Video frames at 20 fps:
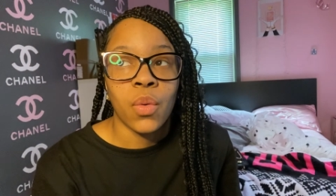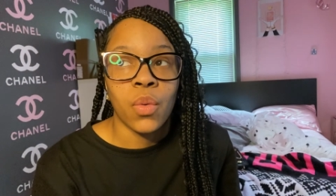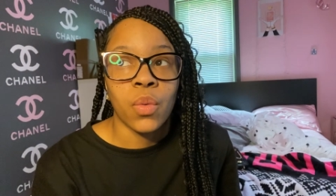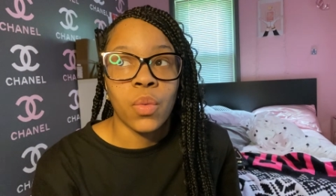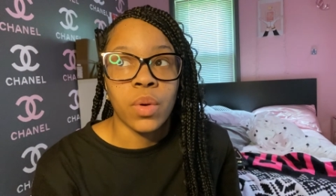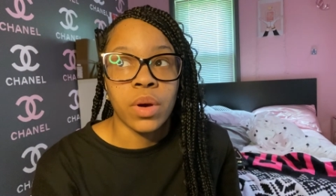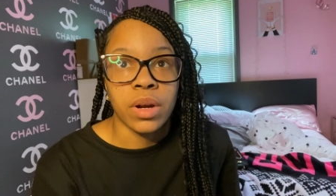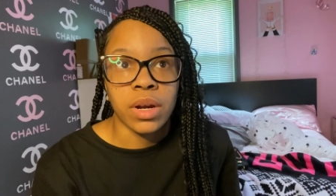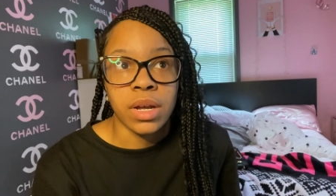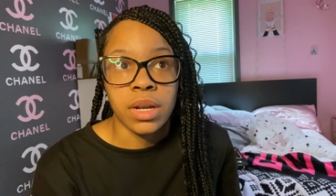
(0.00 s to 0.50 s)

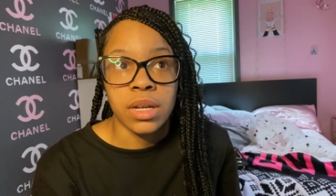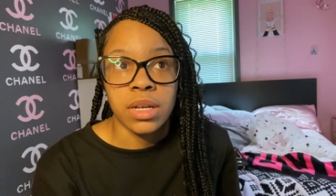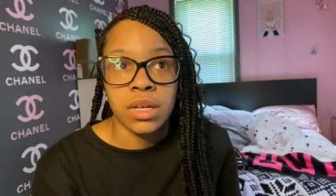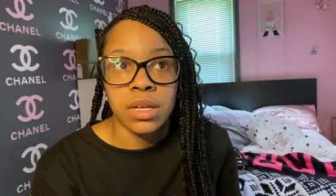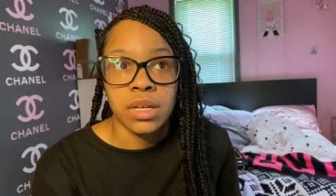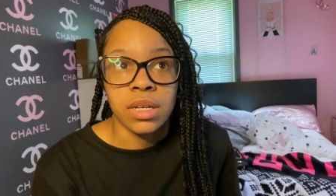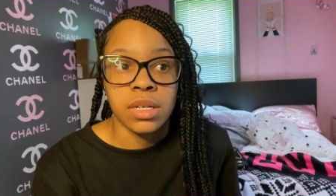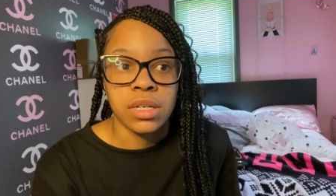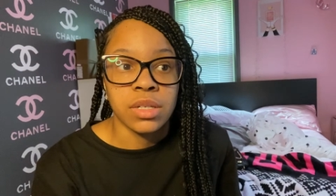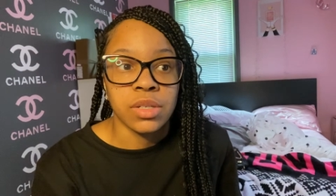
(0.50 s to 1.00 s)
where that
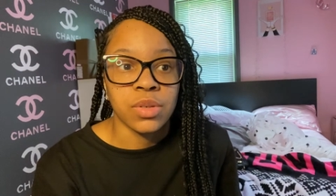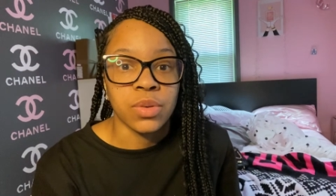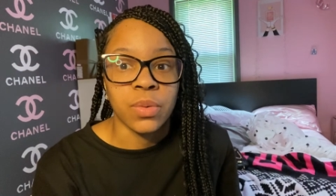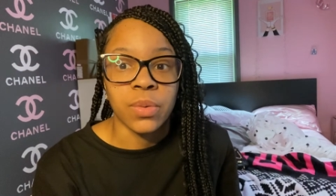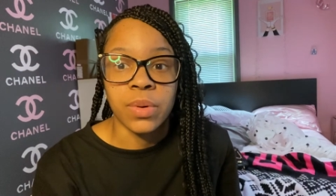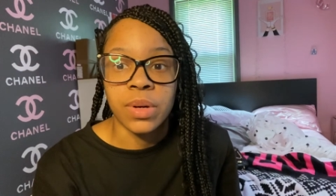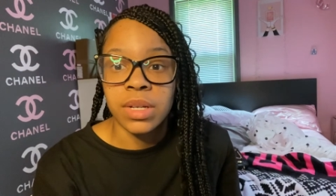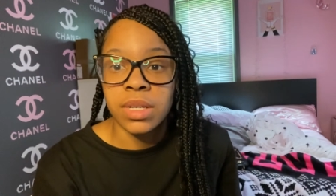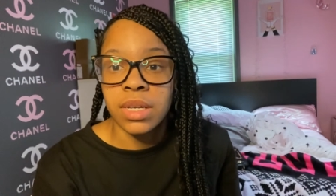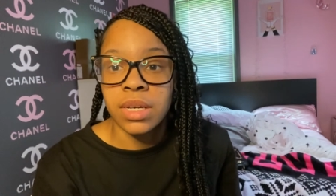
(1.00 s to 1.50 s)
is or
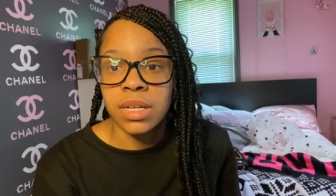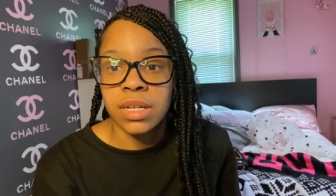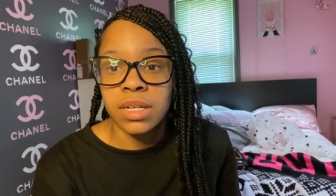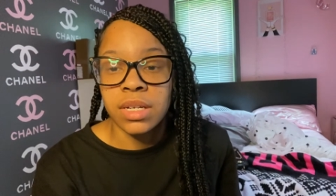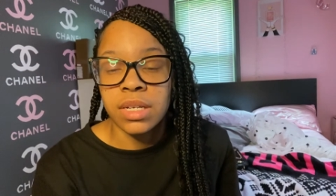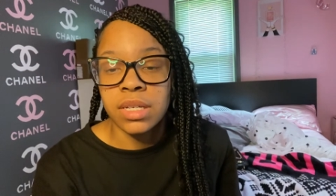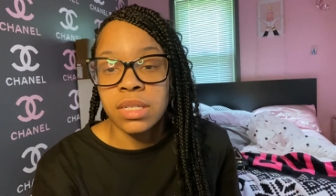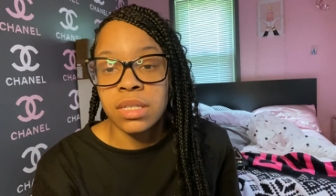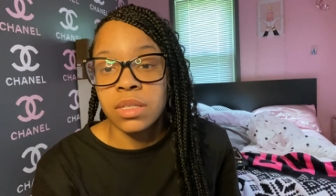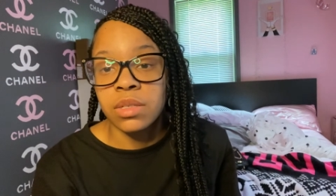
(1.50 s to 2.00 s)
what that
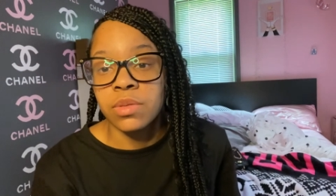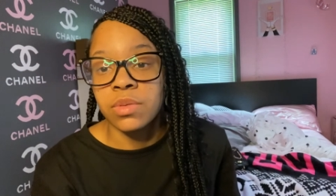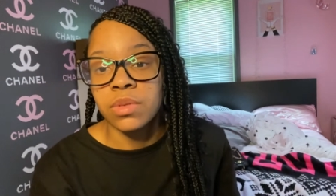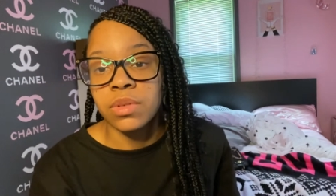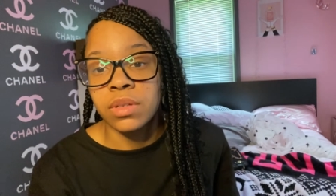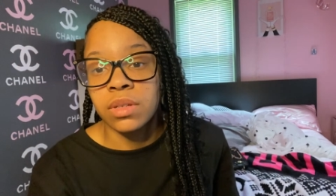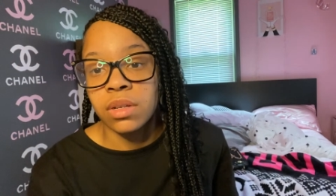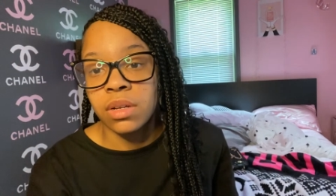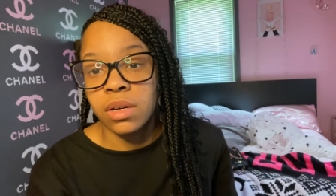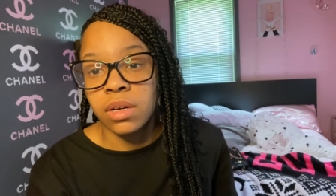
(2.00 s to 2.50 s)
is, it's
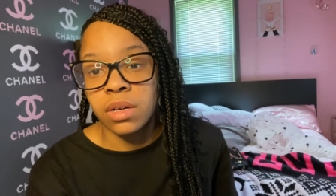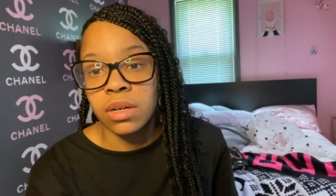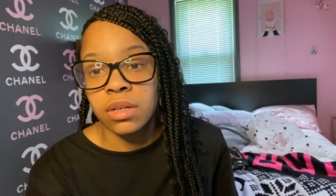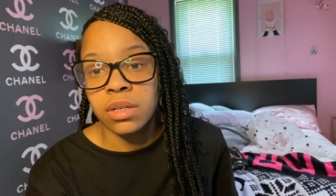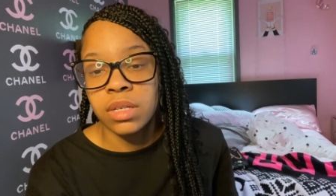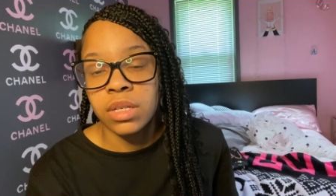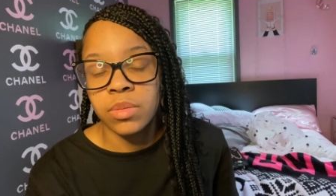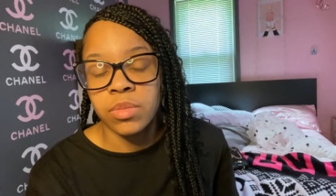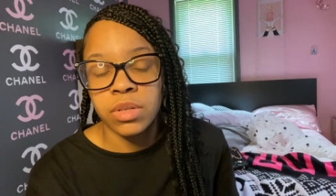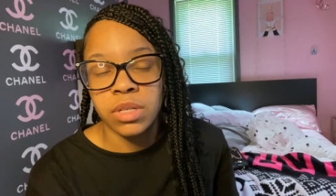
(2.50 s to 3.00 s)
a uh,
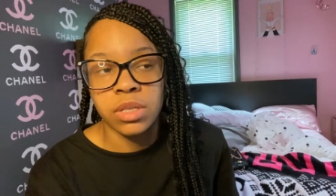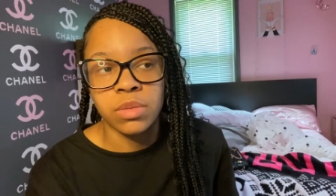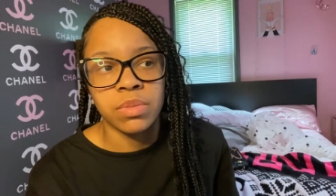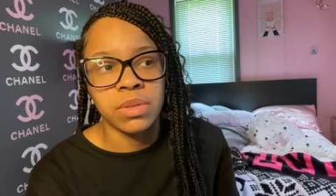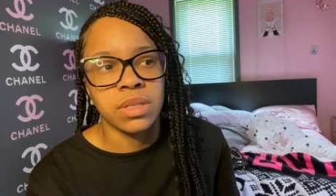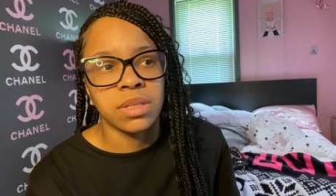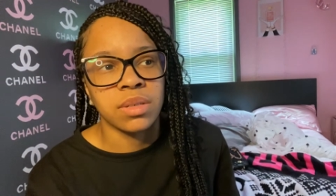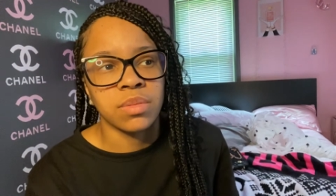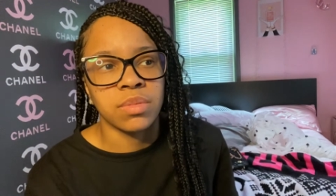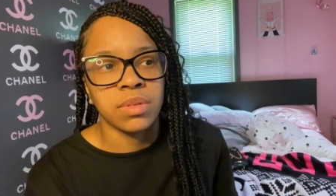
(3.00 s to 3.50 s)
deep dish
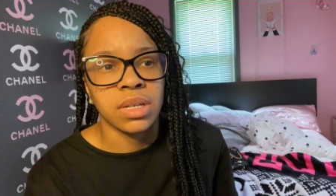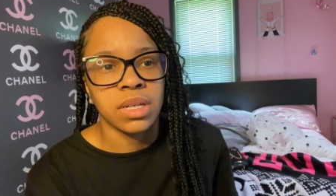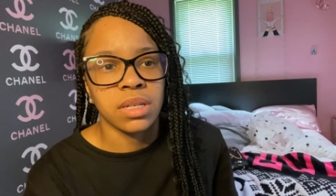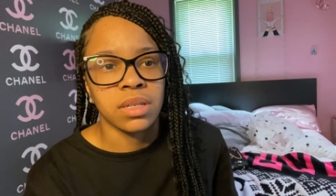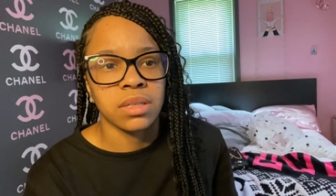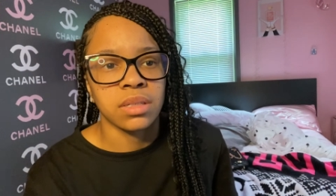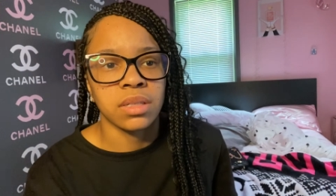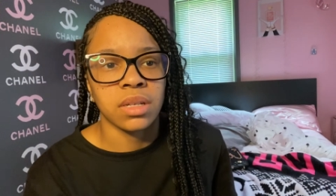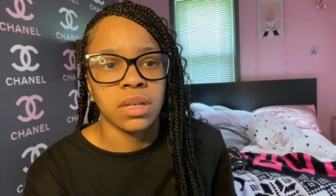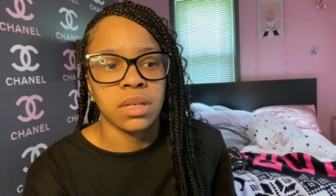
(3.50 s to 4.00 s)
pizza
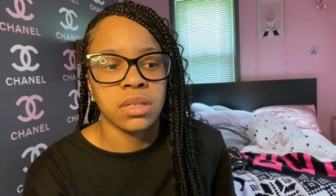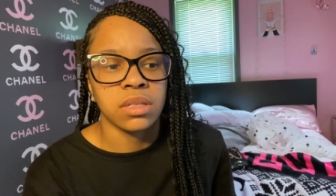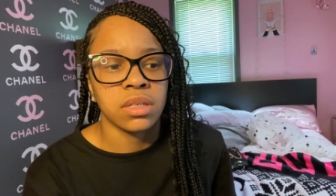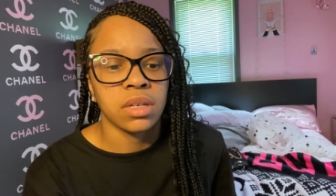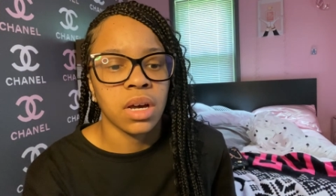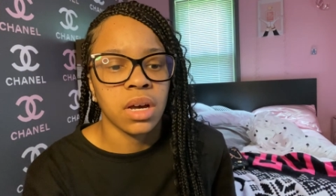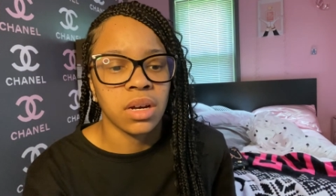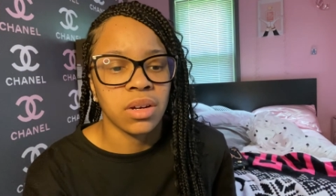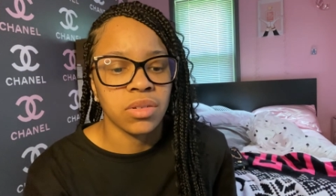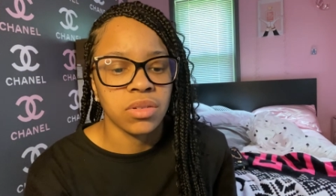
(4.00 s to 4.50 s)
place, like
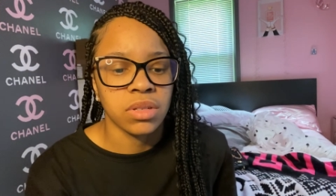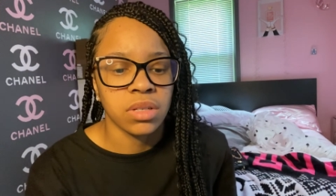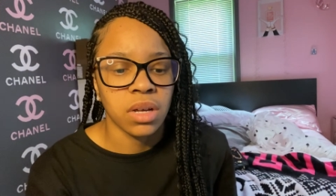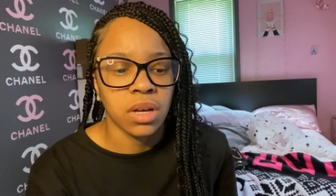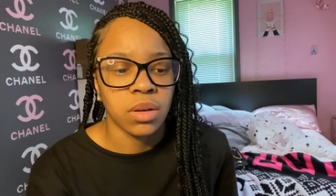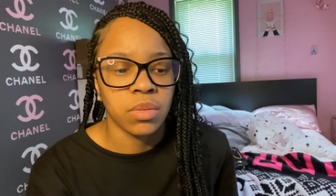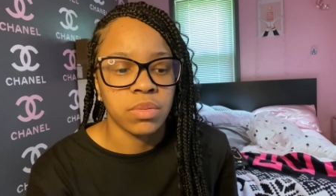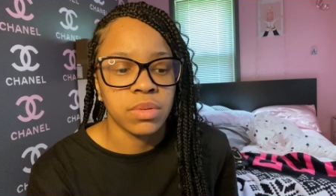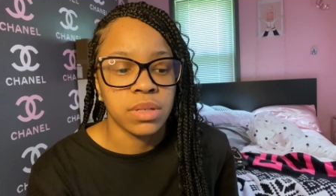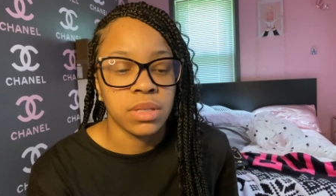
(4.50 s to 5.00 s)
Chicago
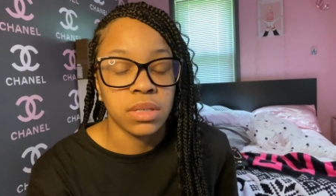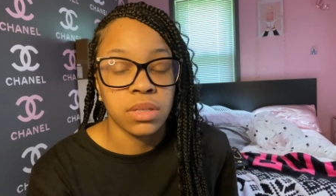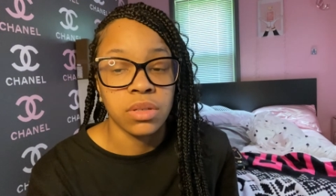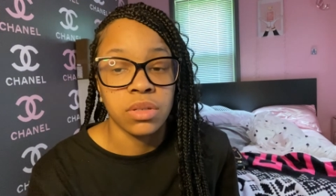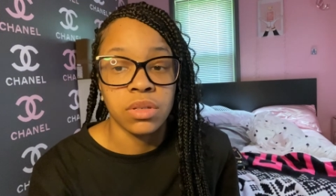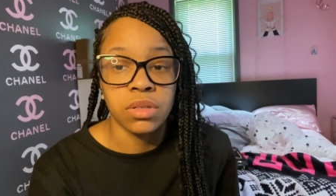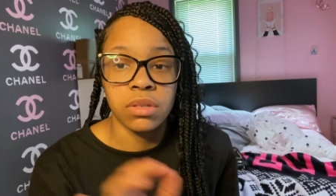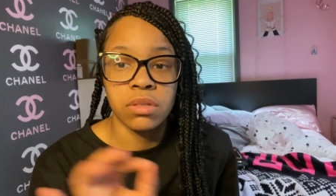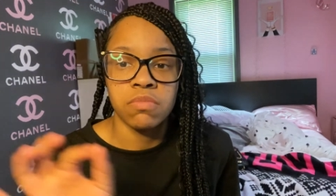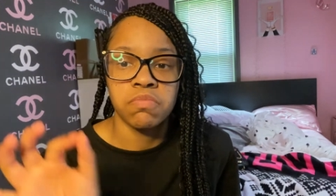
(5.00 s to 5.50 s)
style
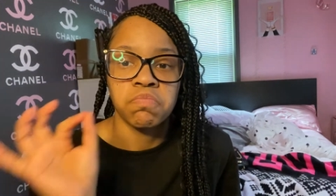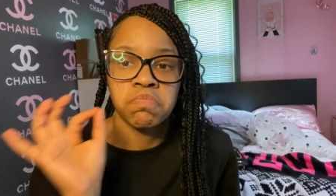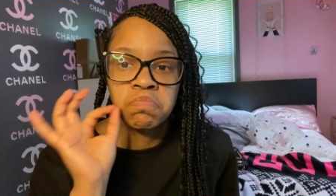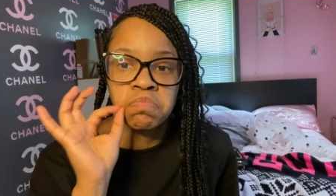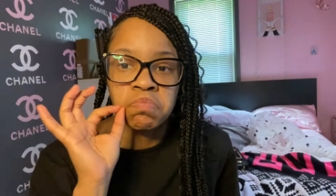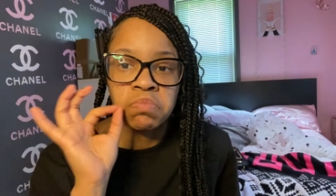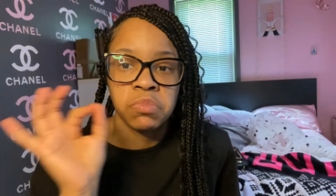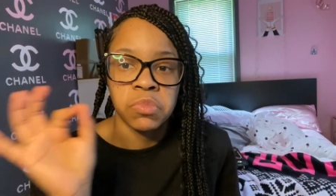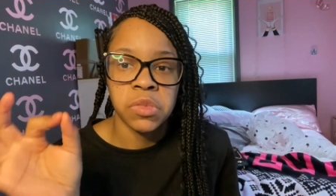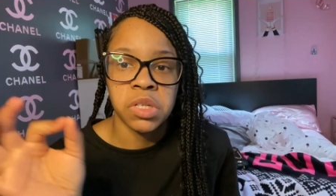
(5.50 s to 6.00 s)
pizzas,
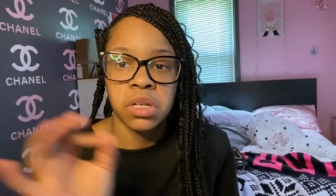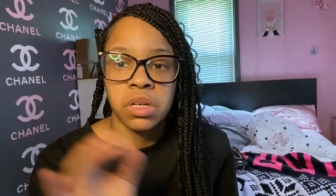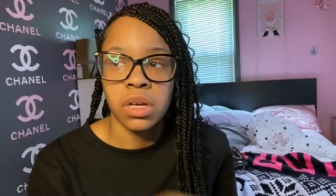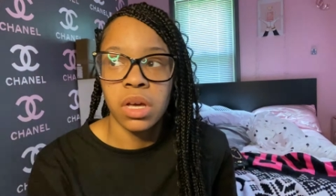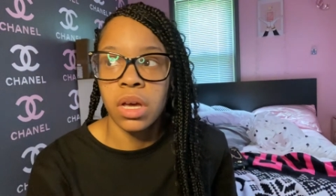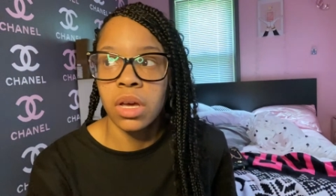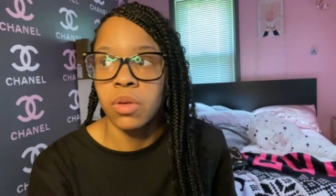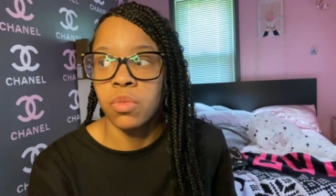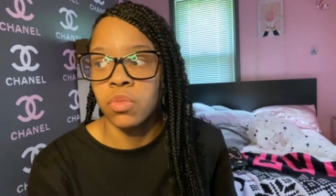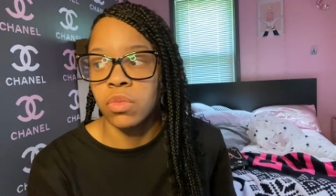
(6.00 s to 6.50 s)

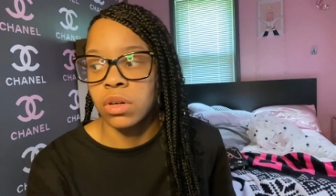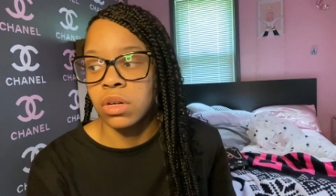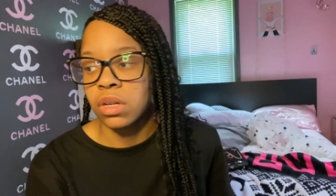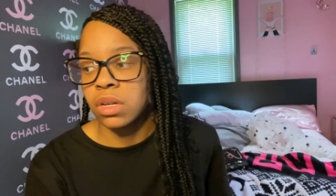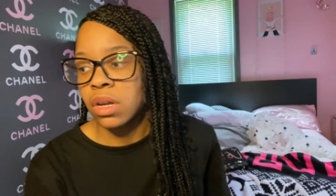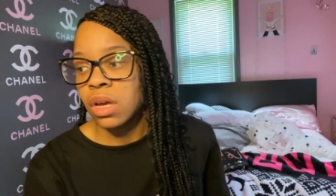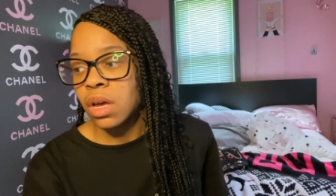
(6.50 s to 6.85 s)
A one.